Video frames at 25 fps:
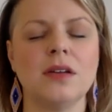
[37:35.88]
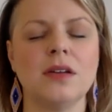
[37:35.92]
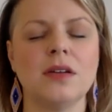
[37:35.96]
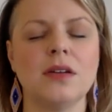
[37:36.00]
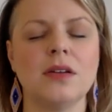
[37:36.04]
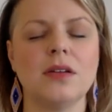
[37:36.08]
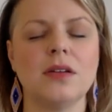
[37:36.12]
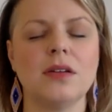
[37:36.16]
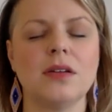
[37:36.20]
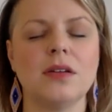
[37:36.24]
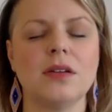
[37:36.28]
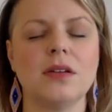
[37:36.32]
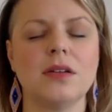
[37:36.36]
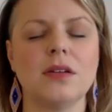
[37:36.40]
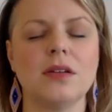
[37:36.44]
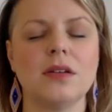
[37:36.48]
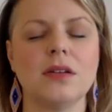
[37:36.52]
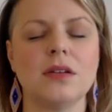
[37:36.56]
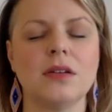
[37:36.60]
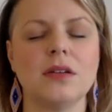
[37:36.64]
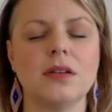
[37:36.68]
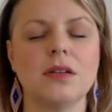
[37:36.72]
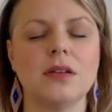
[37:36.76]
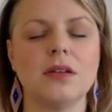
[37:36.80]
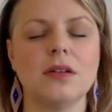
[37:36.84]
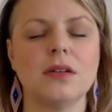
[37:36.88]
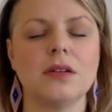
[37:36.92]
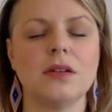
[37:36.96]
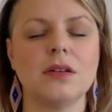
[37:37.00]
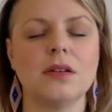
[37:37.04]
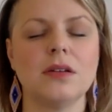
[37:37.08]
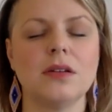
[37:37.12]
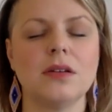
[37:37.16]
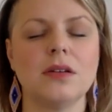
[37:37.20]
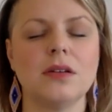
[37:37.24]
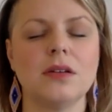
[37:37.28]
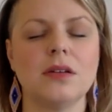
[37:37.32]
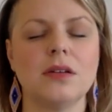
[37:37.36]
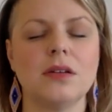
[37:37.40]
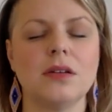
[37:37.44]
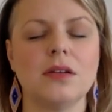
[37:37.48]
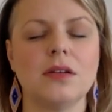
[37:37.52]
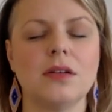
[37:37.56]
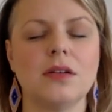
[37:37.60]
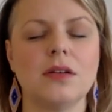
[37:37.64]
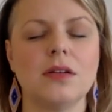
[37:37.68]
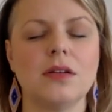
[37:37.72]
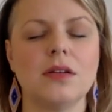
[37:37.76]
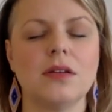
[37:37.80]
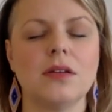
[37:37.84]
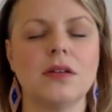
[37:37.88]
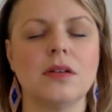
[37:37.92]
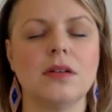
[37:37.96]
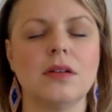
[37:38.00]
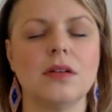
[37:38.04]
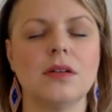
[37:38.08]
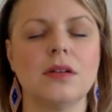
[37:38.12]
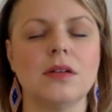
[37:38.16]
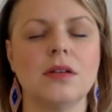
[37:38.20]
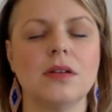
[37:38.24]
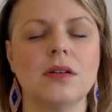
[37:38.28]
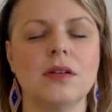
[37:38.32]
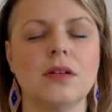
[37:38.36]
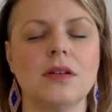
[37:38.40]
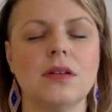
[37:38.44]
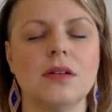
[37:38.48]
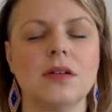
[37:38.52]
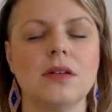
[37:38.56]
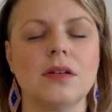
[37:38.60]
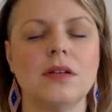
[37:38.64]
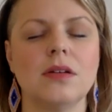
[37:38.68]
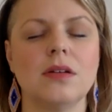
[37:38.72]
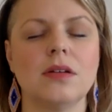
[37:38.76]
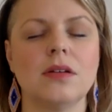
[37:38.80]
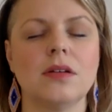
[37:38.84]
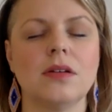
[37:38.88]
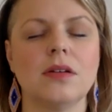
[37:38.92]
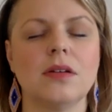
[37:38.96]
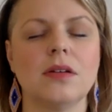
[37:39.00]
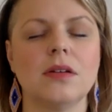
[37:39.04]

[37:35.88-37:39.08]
No one is speaking in this clip.